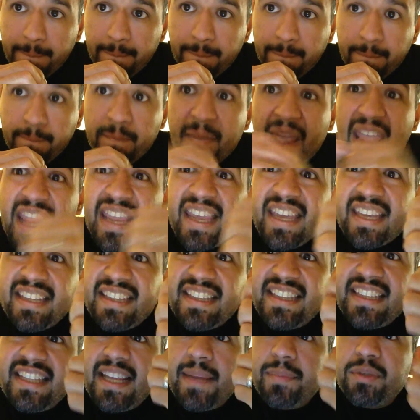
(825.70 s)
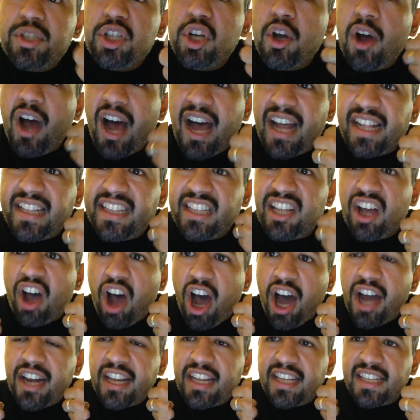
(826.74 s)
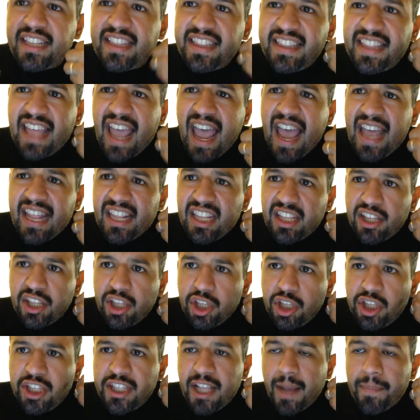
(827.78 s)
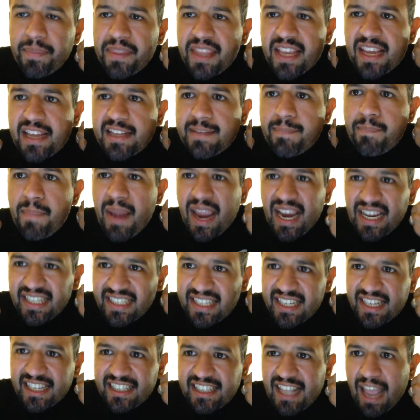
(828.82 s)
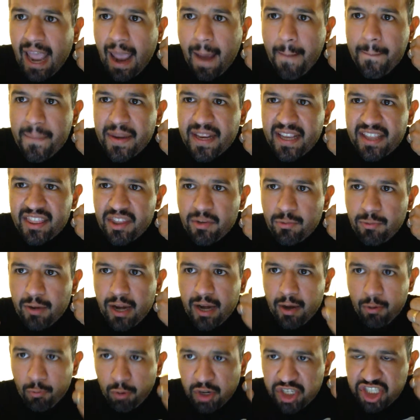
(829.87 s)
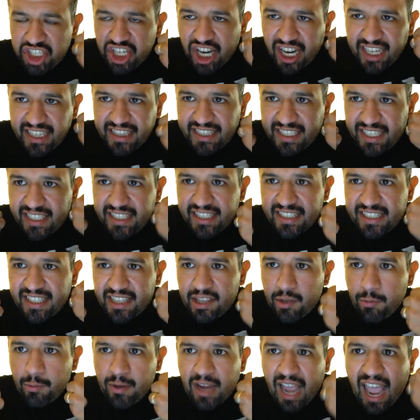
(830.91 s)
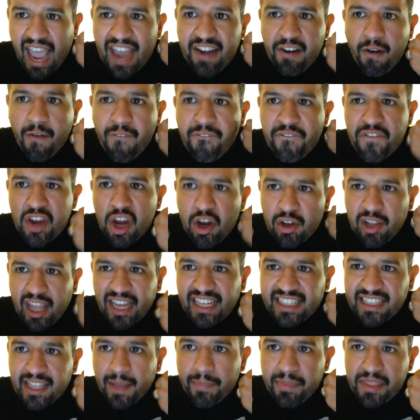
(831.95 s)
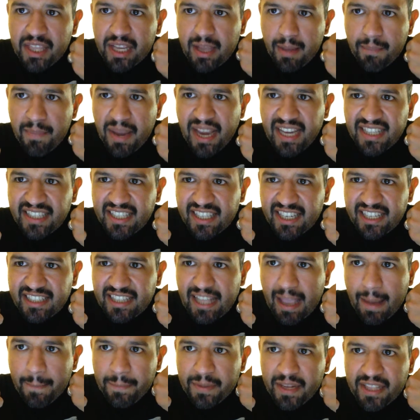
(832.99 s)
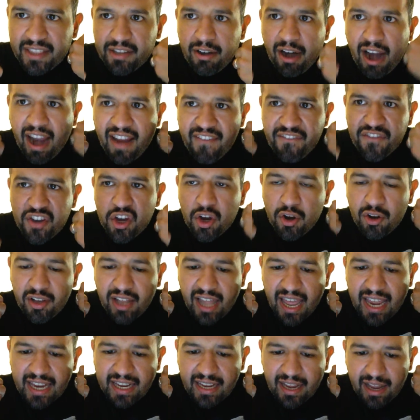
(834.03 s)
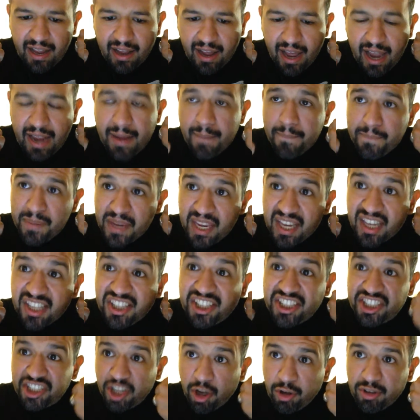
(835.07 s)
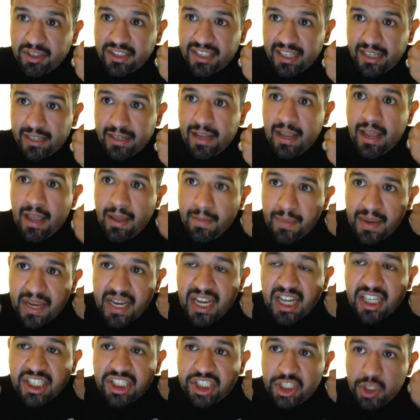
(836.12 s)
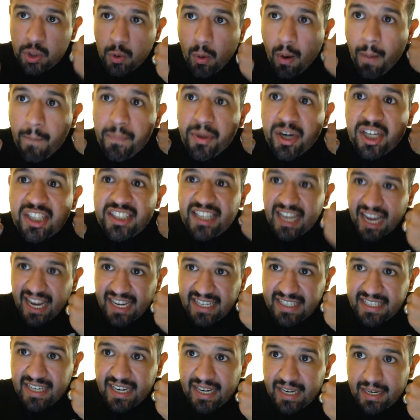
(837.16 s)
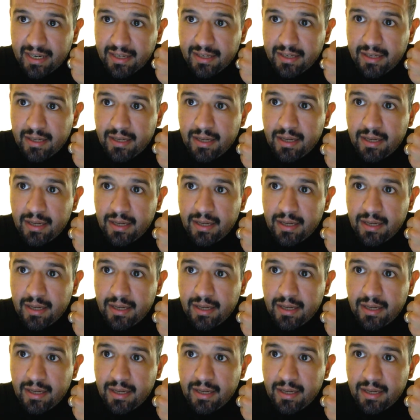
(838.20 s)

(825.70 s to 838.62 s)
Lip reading: make it seem to us, the audience, that something amazing is happening in the ring. When John Cena's in the ring, I don't feel like something amazing is happening there. I feel like I am being insulted because you are pretending